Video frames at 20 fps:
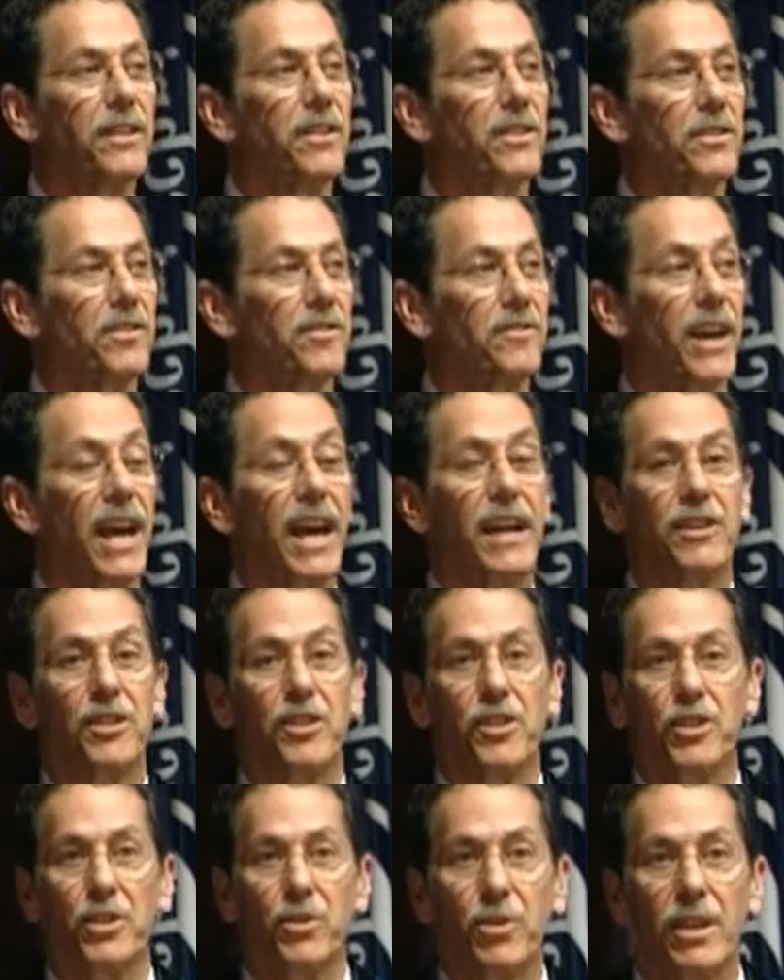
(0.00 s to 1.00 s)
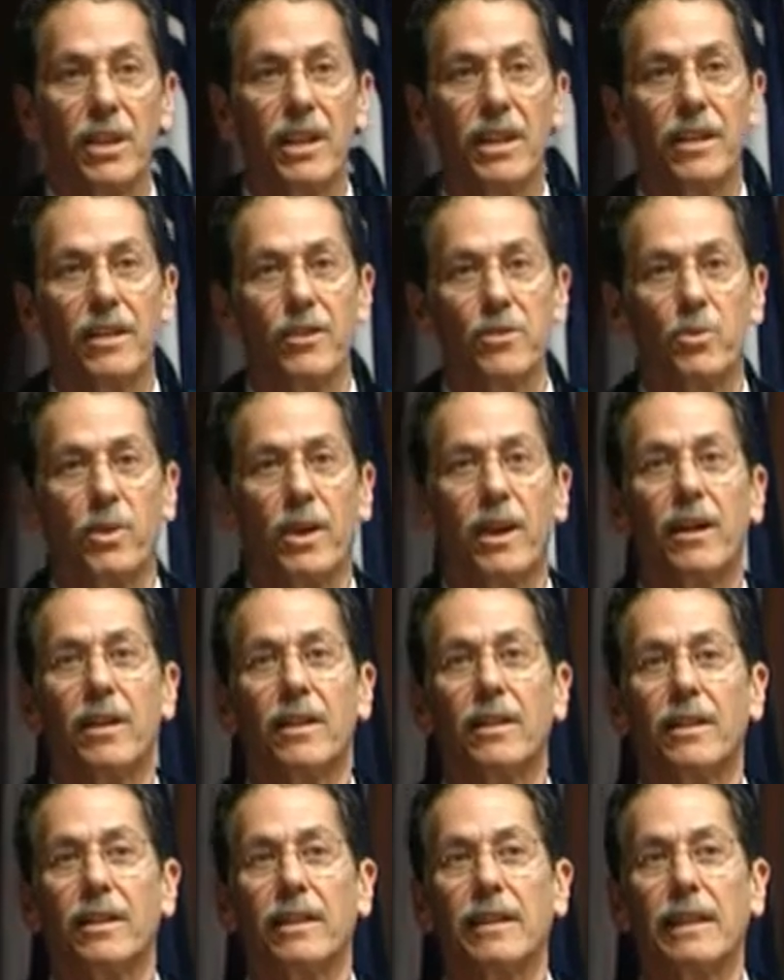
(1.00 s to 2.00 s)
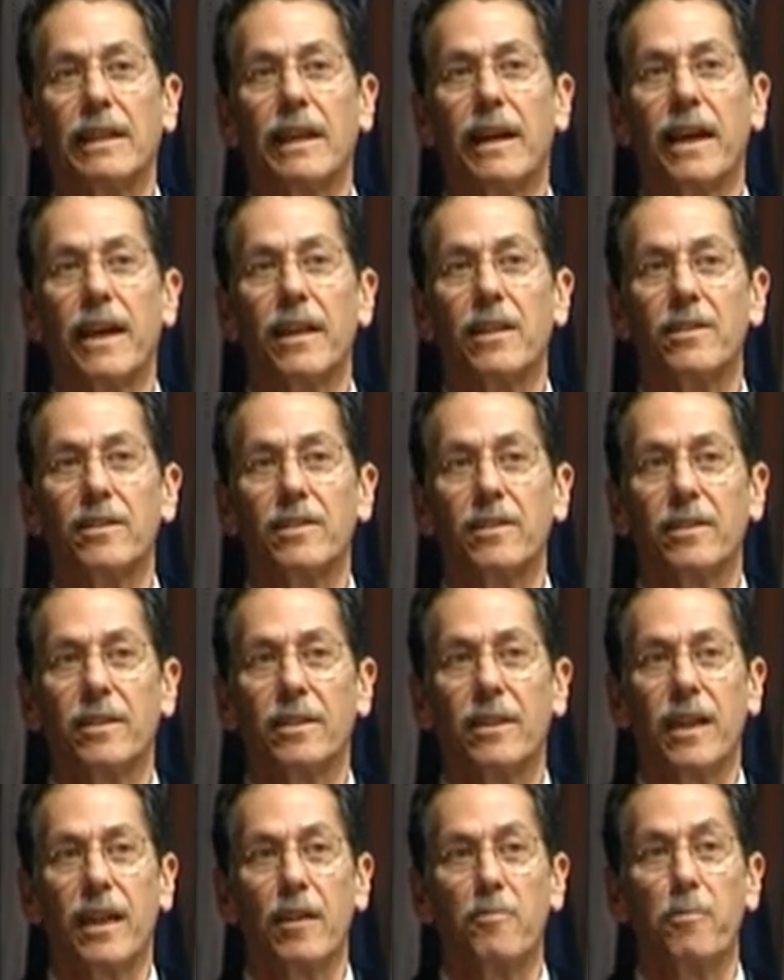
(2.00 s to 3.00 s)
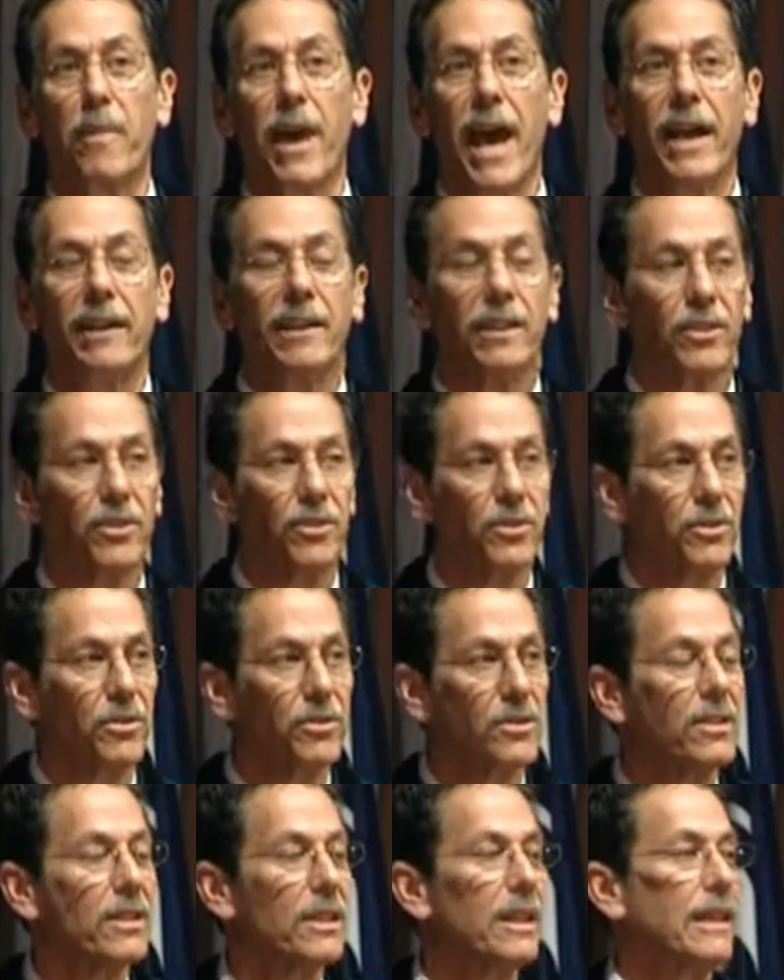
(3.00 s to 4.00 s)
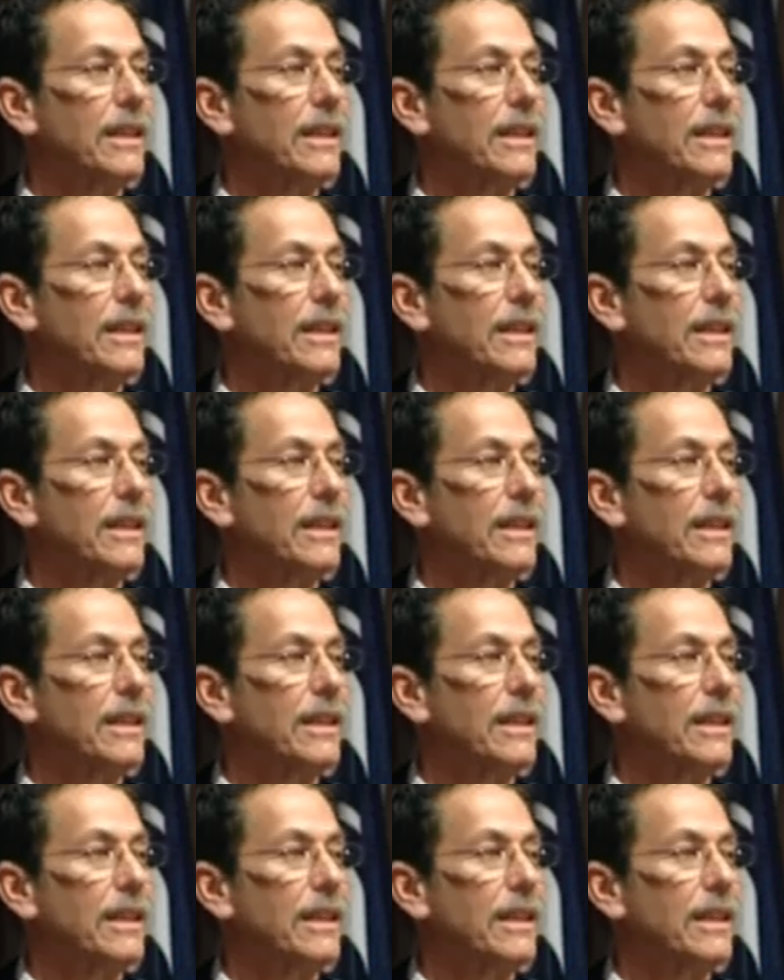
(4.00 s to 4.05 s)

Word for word: there's a vast unity as well in the kinds uh, and magnitudes